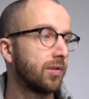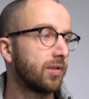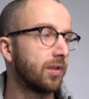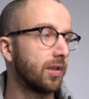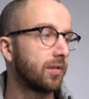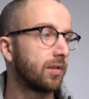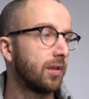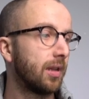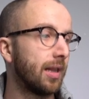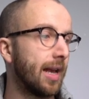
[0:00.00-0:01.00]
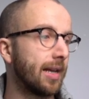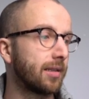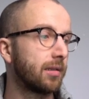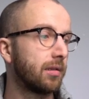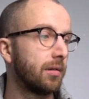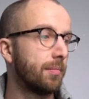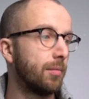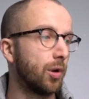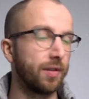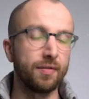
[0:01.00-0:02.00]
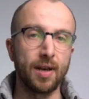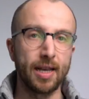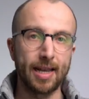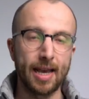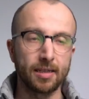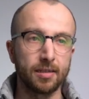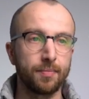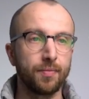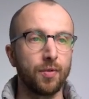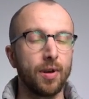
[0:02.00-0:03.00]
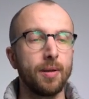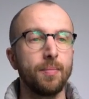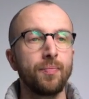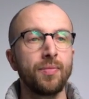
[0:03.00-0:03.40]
sys last modified at, right?